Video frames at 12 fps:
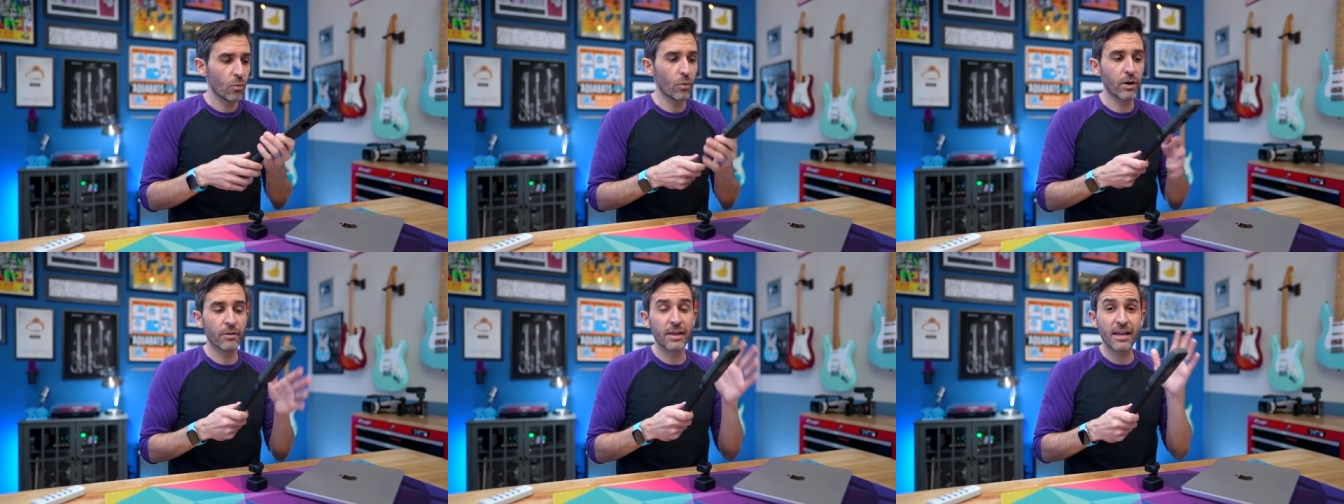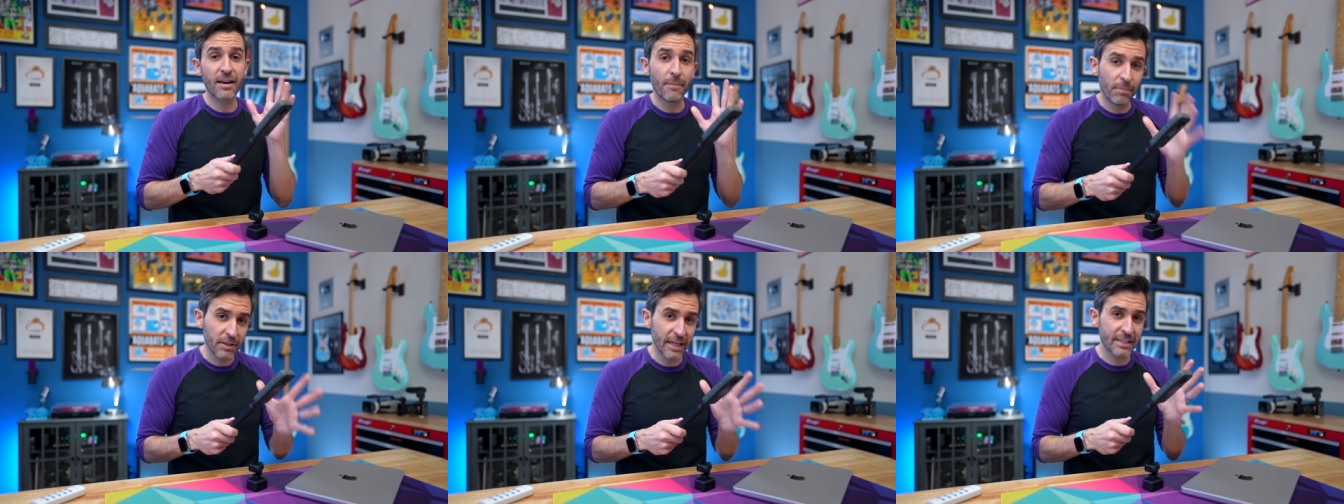where the
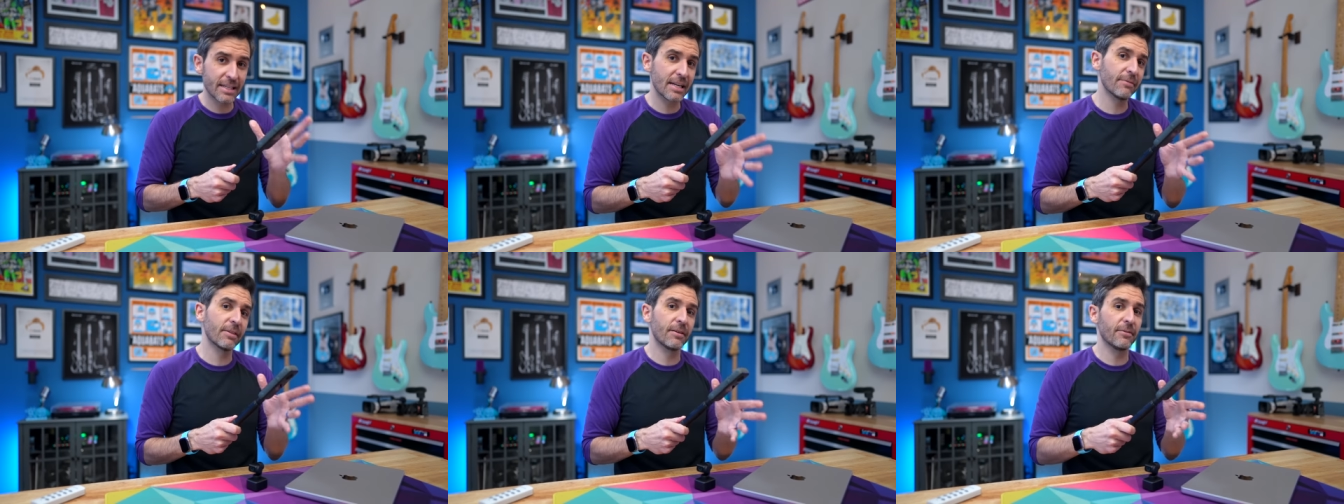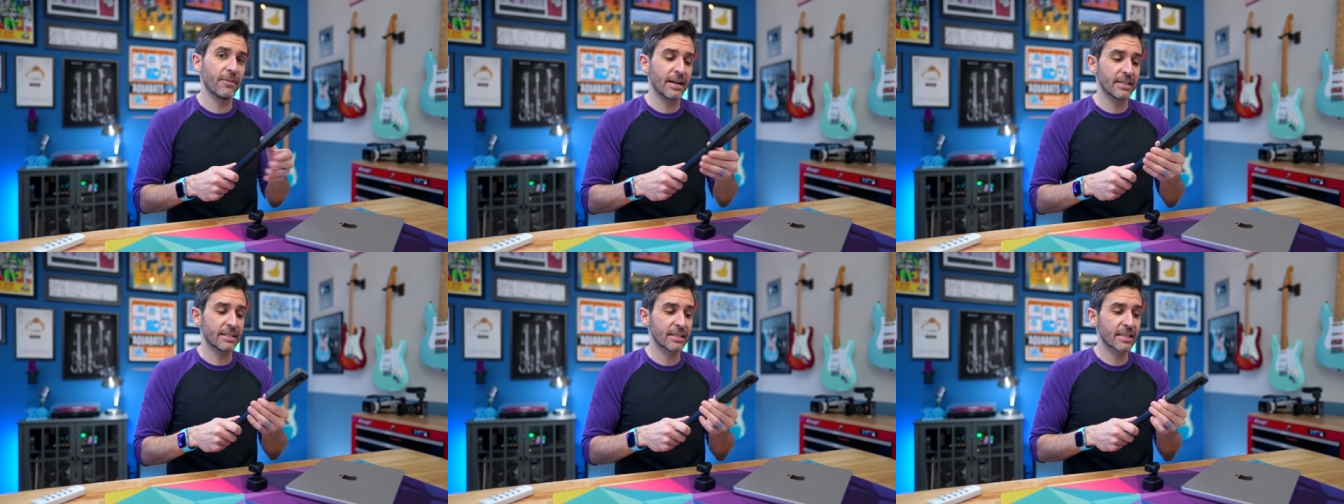complexity of the
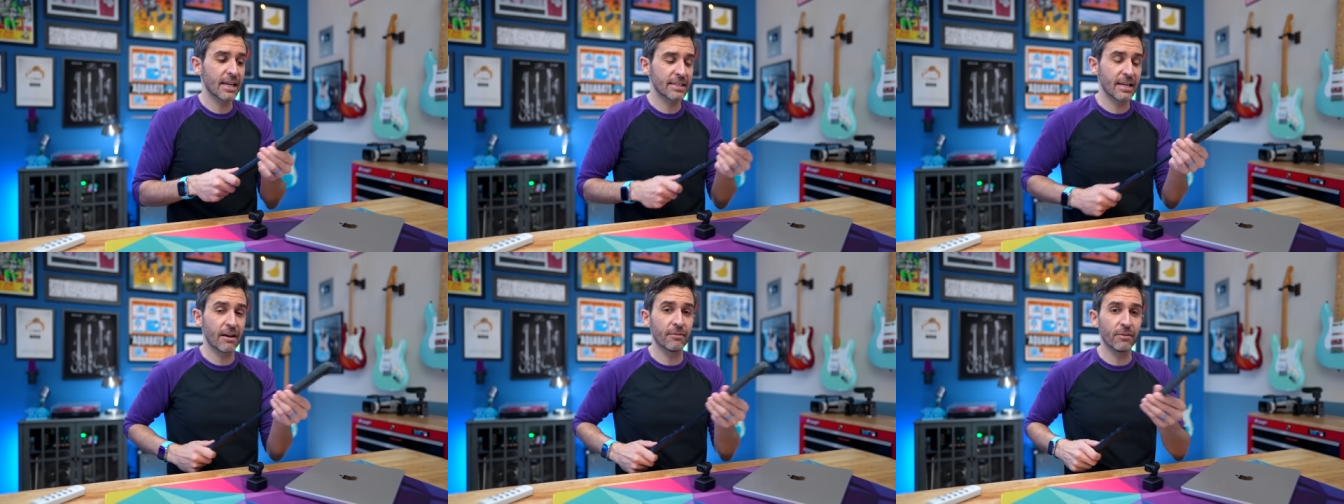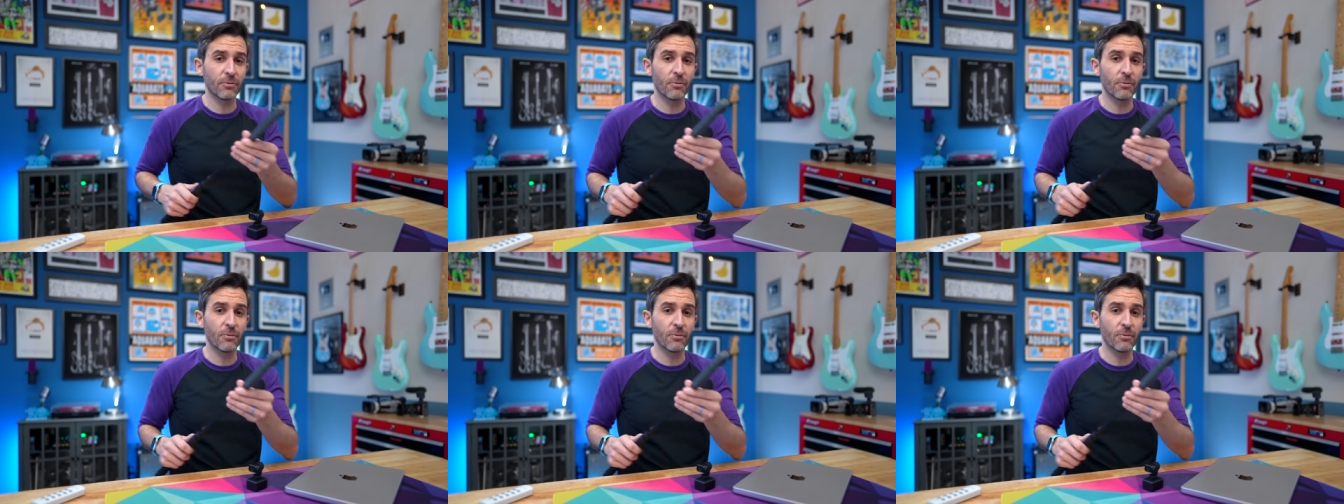device just gets out of the